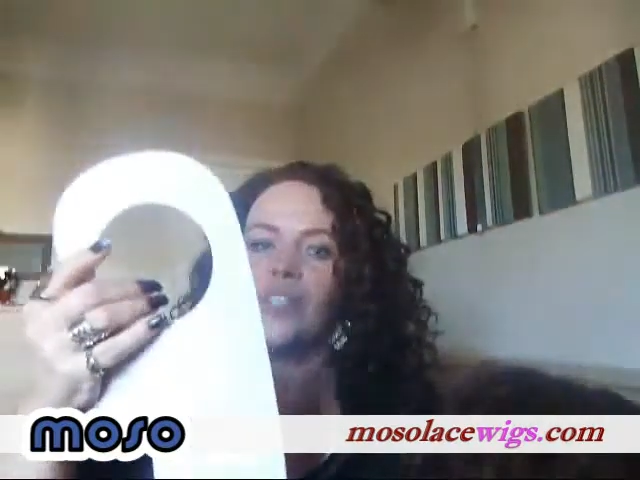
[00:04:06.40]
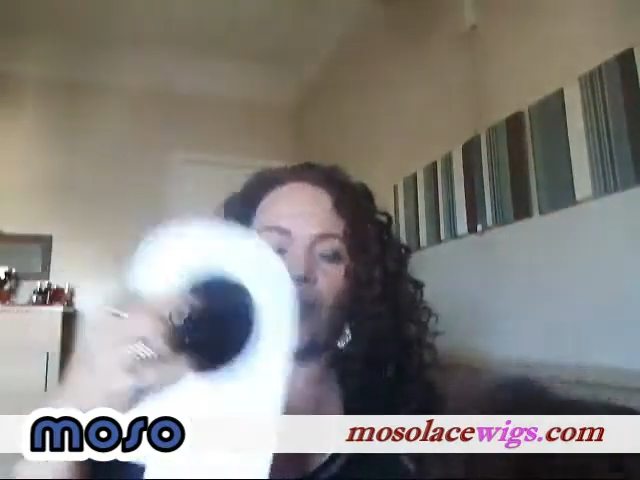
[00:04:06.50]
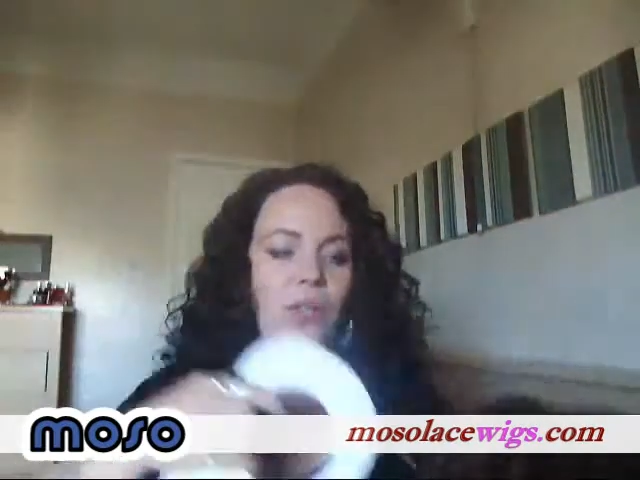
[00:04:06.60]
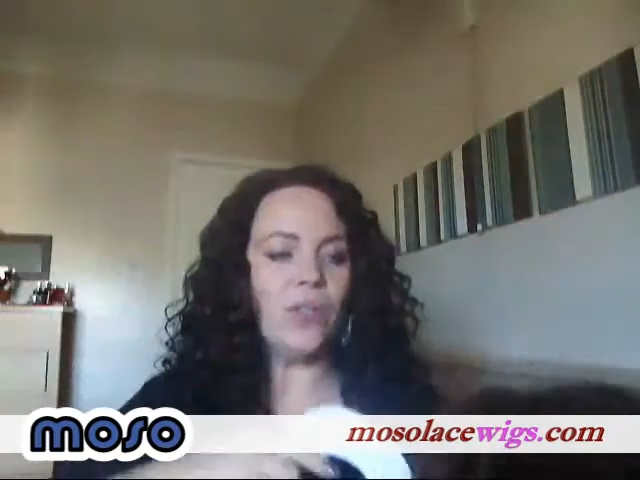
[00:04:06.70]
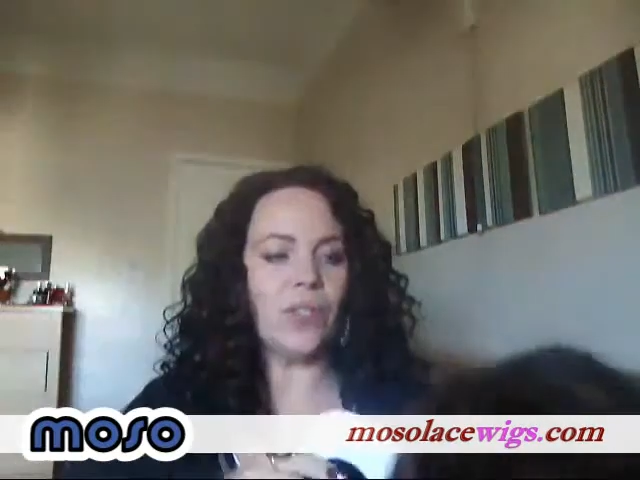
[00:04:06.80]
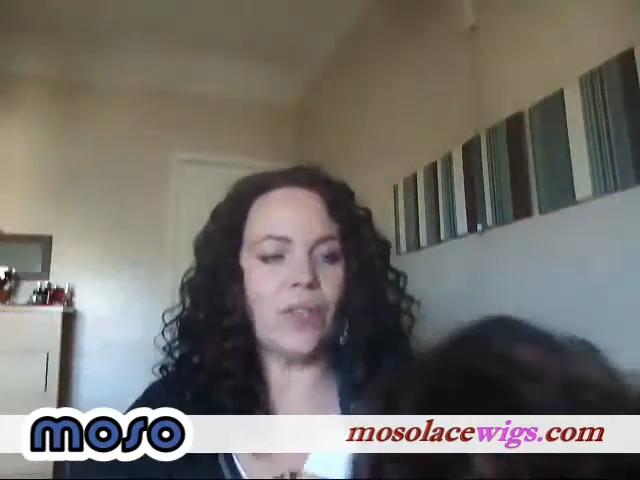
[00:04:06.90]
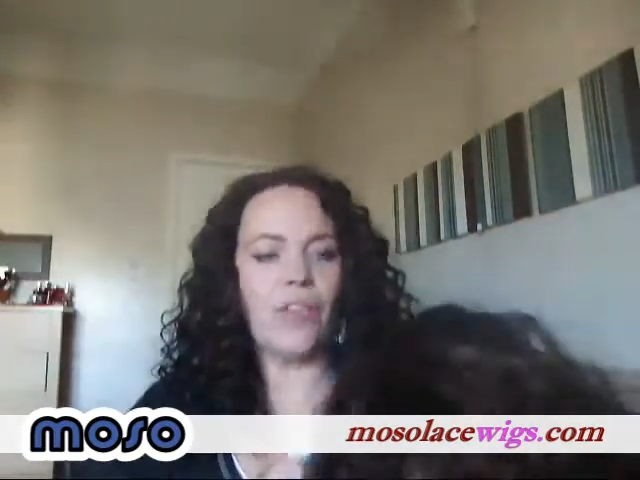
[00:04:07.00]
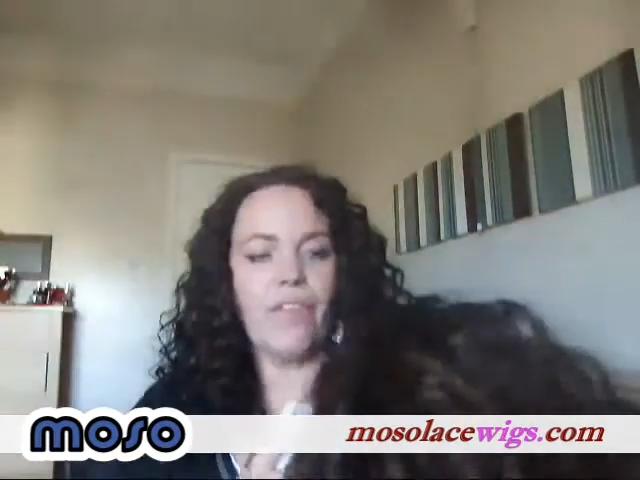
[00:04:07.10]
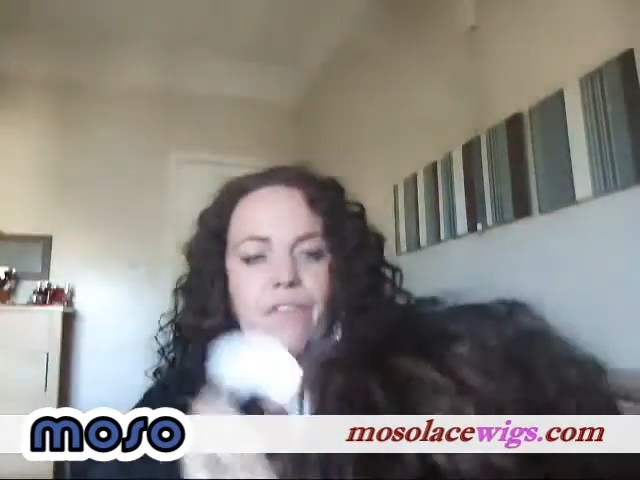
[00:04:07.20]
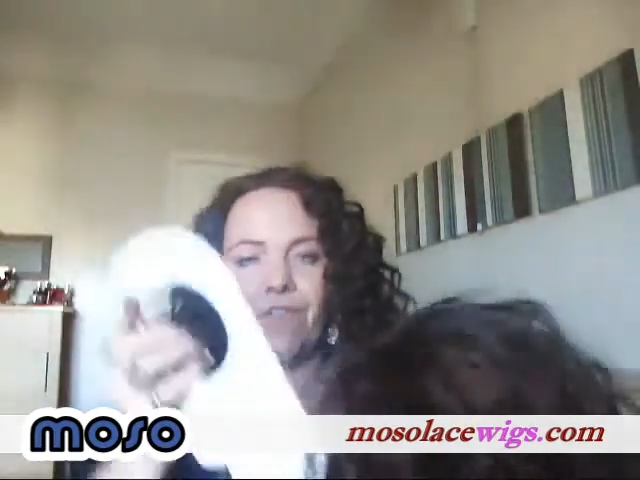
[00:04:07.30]
just use
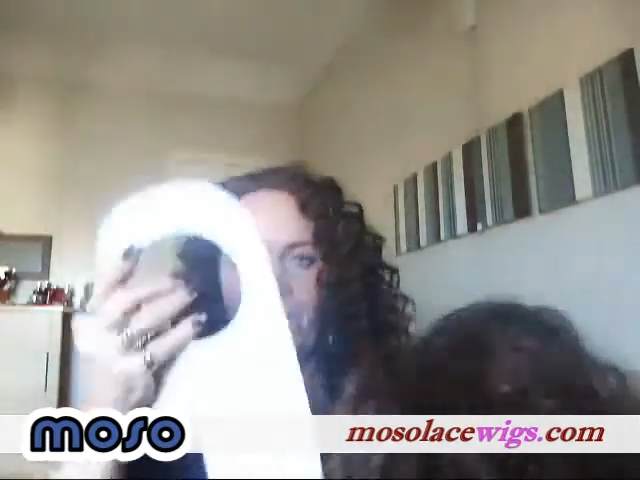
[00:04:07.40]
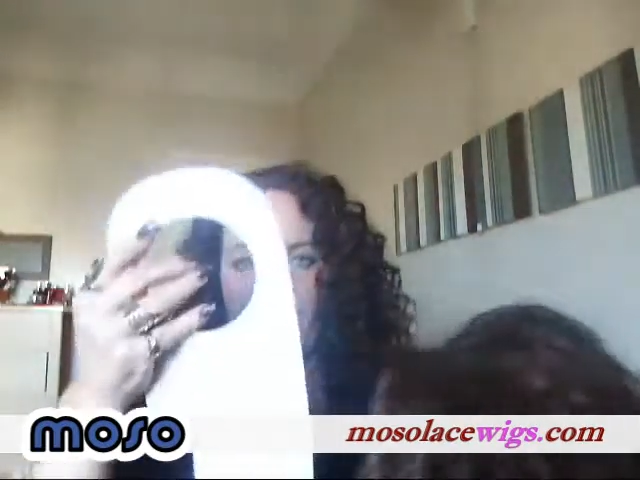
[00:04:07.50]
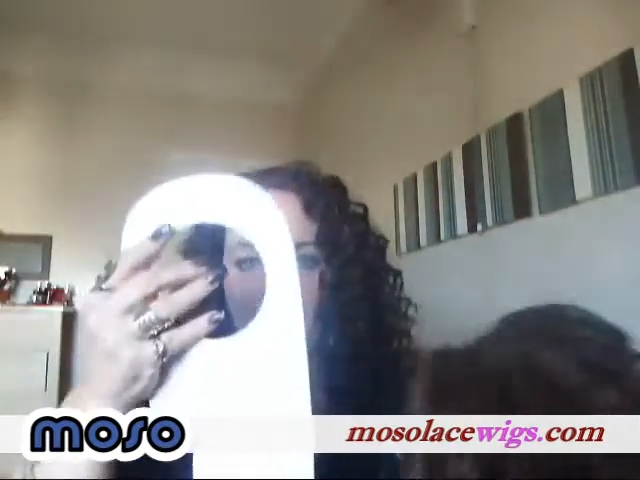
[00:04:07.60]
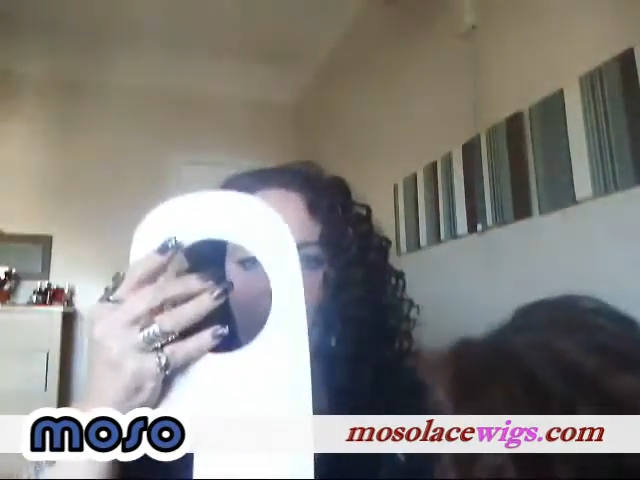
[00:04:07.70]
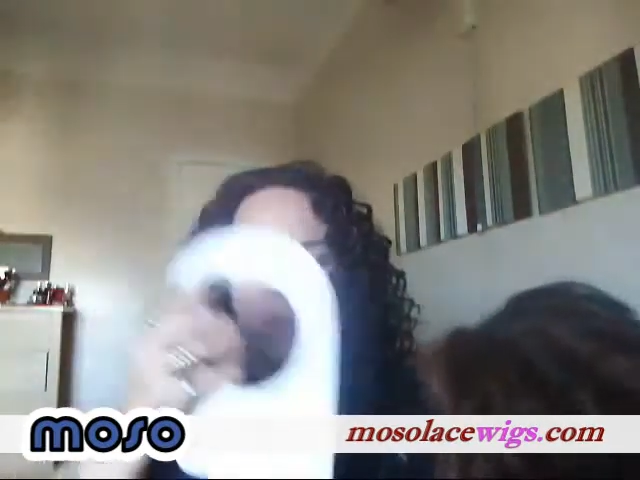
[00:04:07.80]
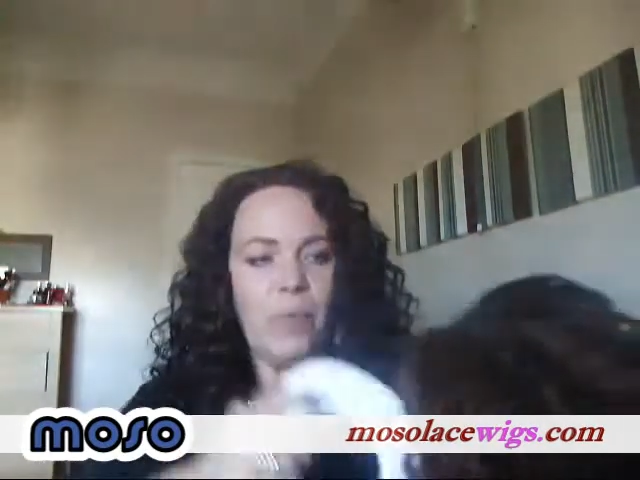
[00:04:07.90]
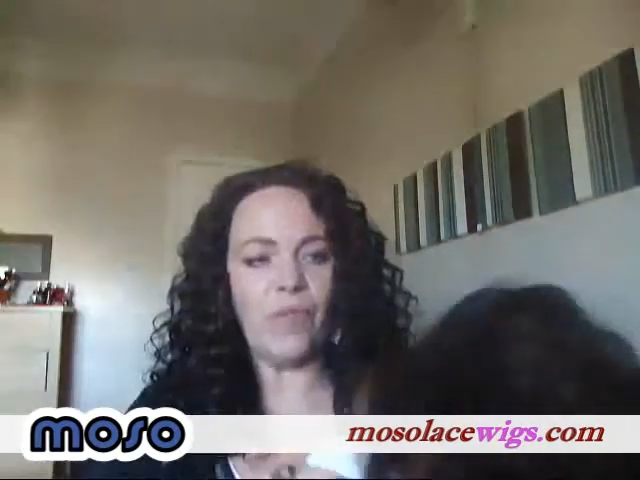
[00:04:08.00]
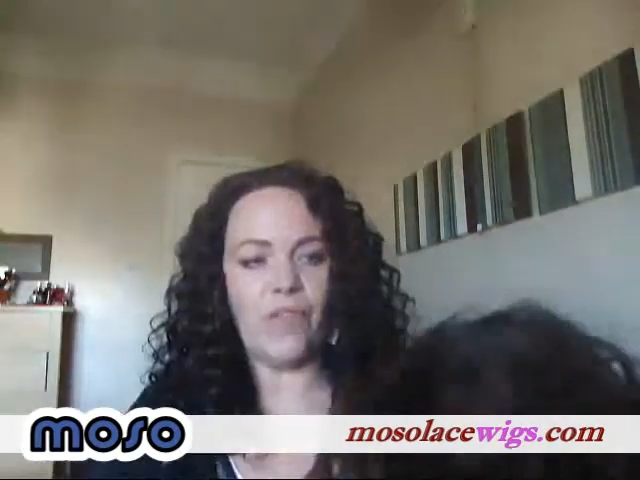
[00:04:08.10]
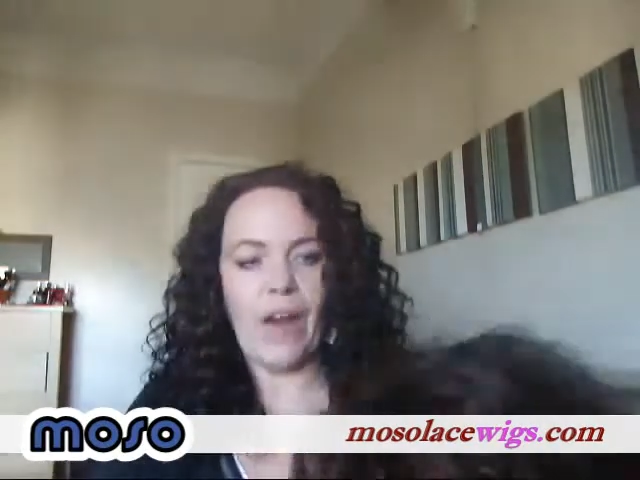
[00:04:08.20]
the cardboard